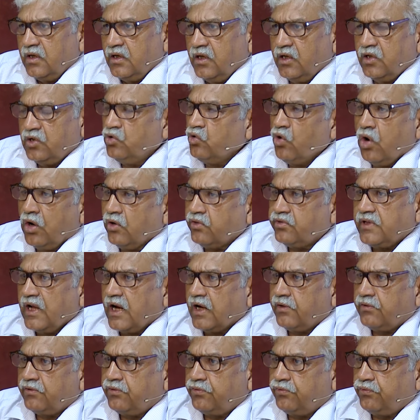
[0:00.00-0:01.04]
is not
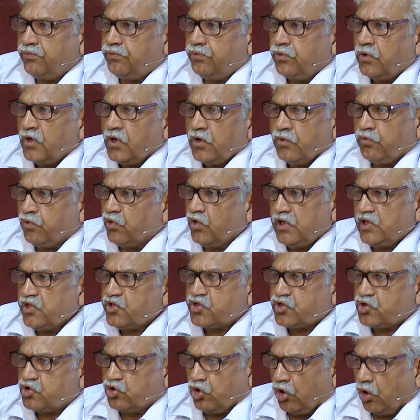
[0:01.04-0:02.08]
that
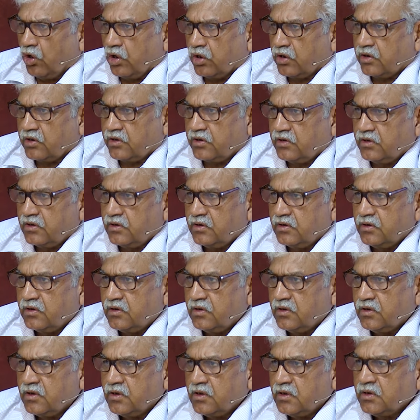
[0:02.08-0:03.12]
foolish talk.
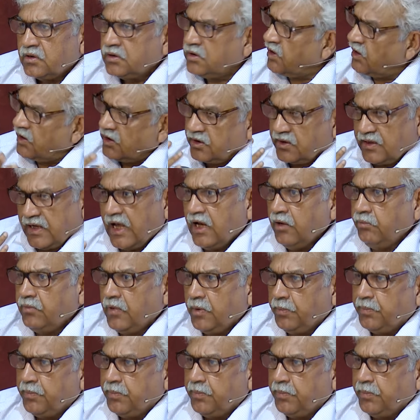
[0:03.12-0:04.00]
There can be